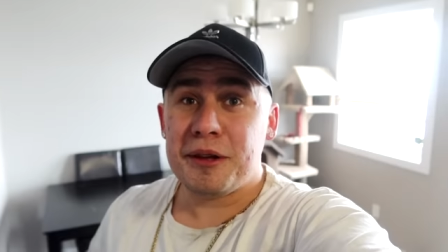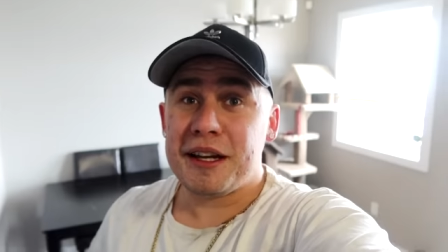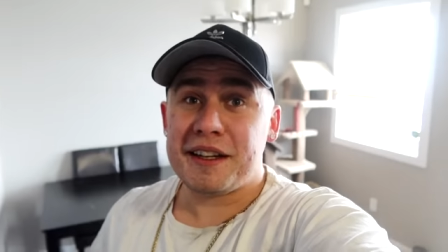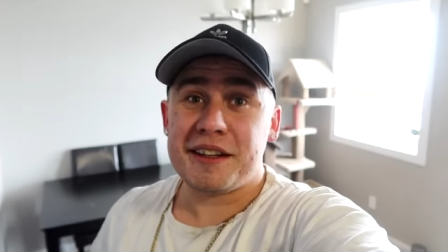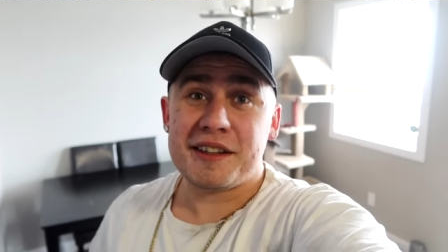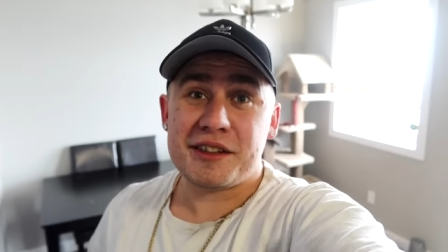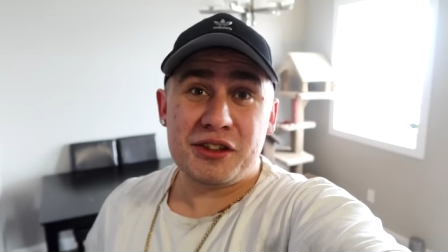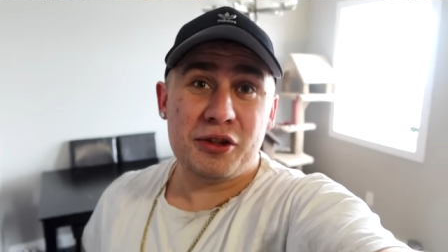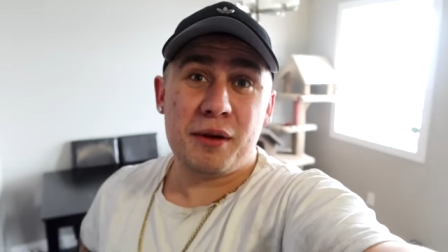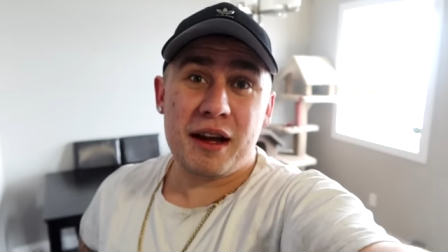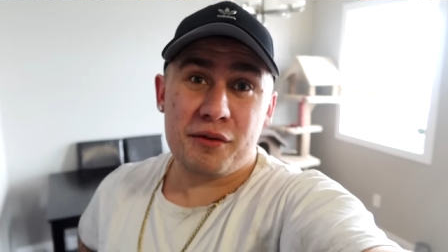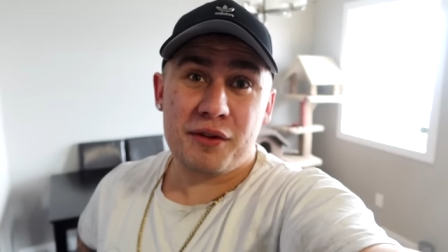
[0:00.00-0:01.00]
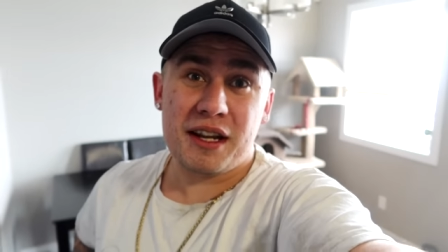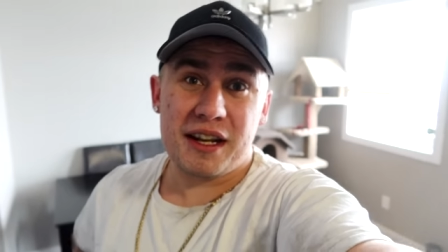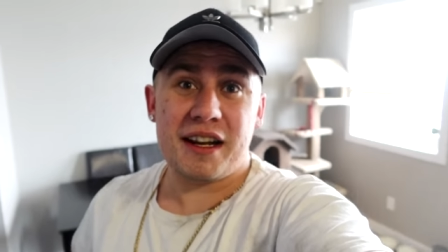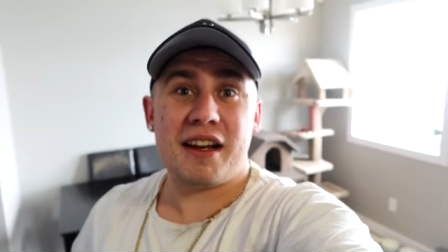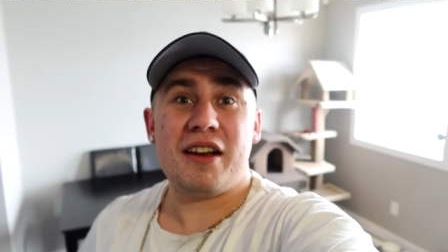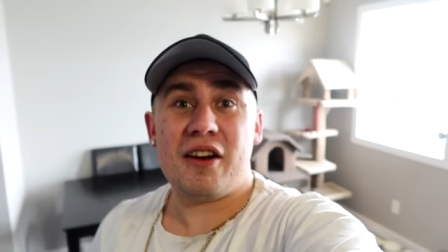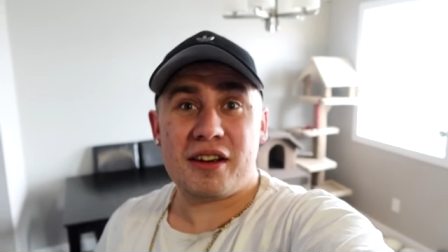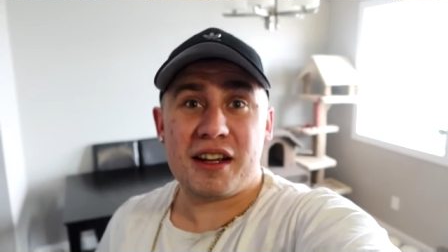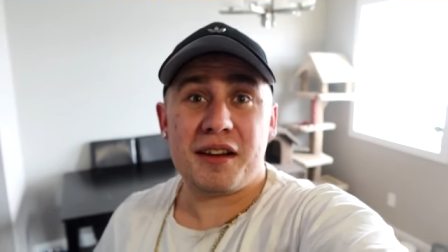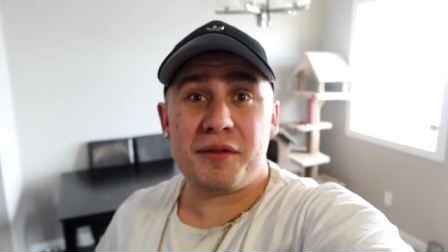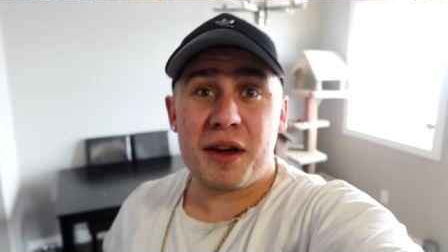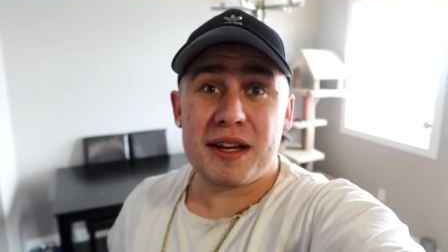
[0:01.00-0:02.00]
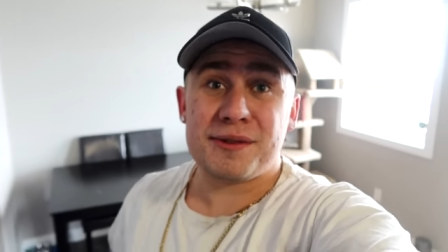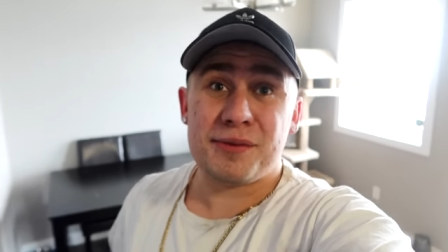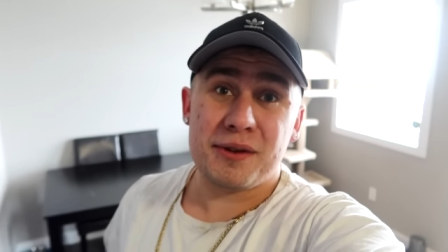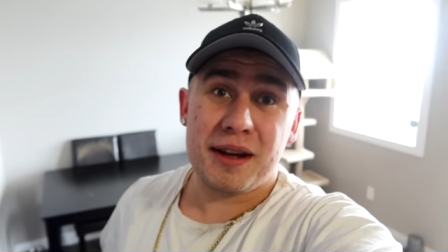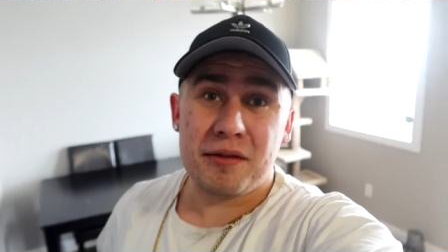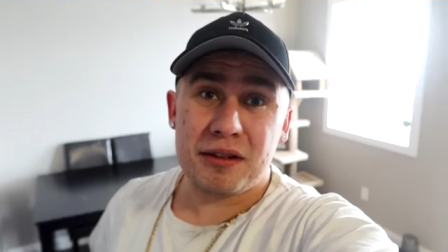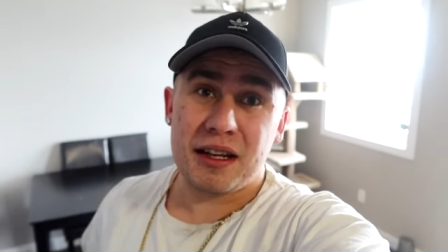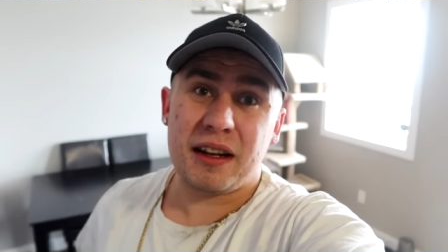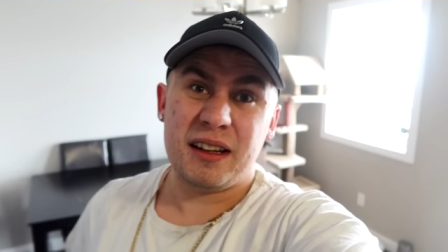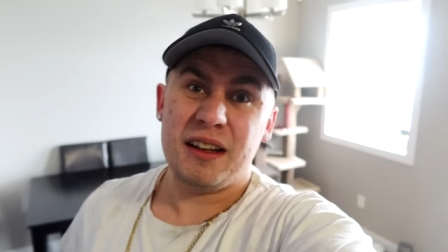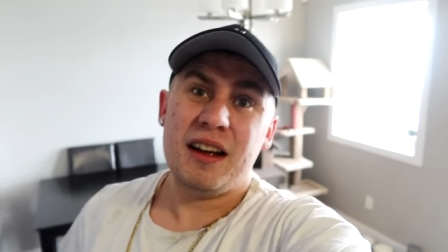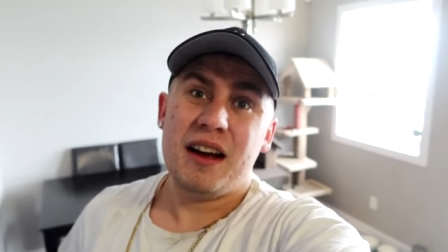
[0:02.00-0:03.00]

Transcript: liking this new way of eating and not getting fast food every day.